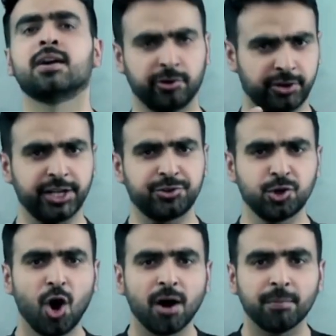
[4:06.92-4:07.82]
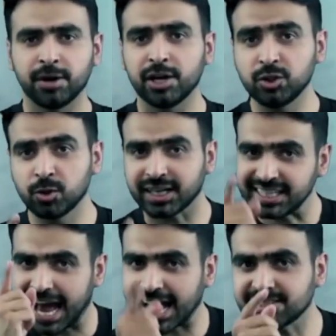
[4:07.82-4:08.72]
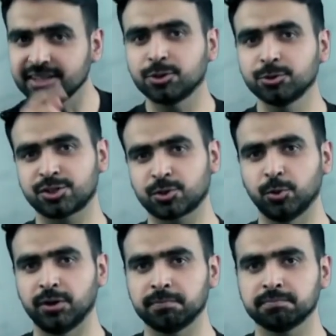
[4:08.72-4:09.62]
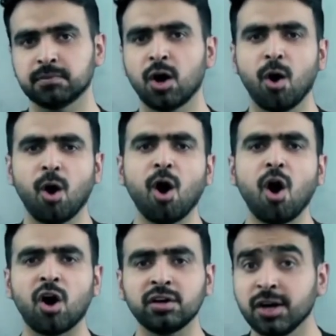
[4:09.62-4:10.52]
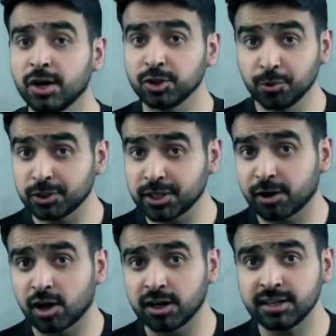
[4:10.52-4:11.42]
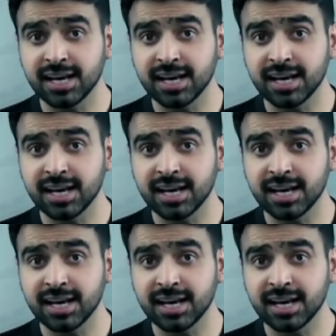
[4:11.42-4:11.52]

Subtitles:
"Great job, you are an asset to the school." Or you would have heard,